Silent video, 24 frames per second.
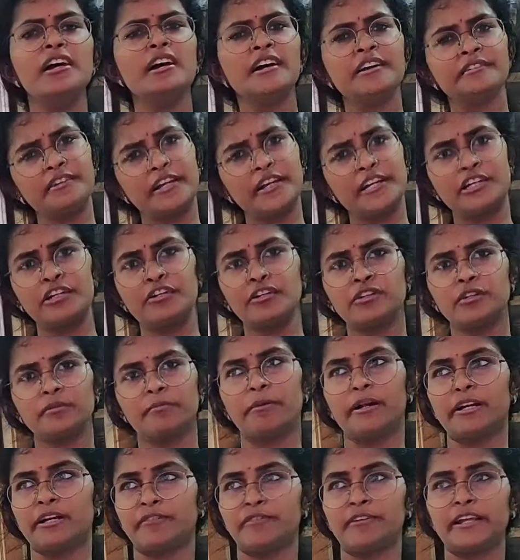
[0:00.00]
directly to the
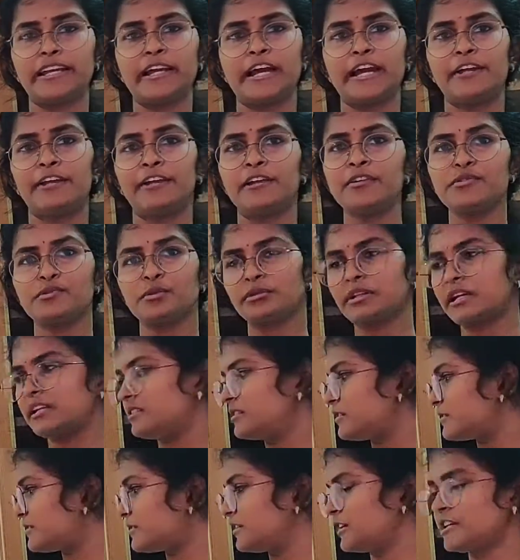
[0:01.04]
butterfly cannula so that
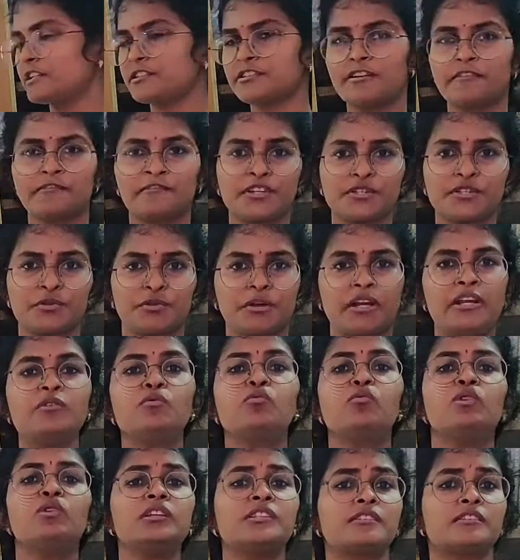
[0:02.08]
this greater saphenous vein
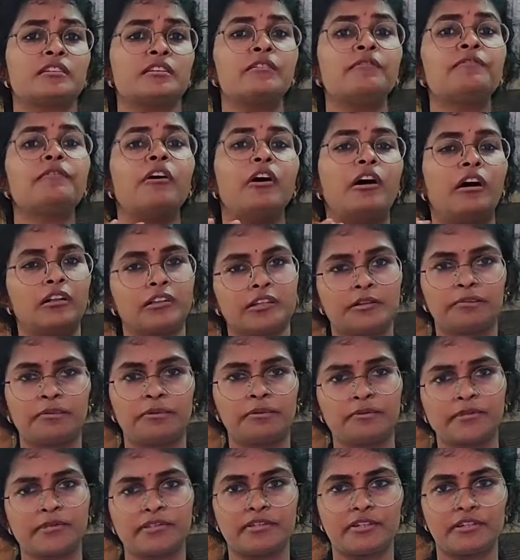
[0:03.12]
will serve all the
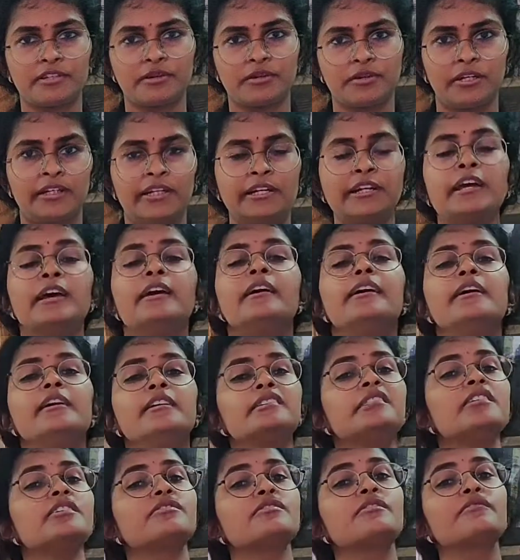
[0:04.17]
purpose that you needed in
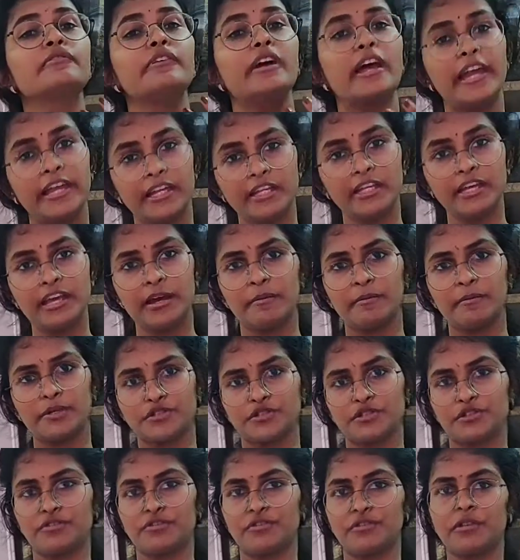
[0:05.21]
case of any
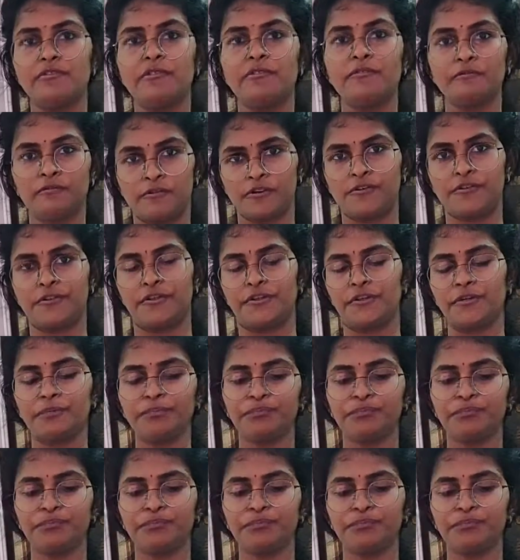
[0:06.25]
emergency further.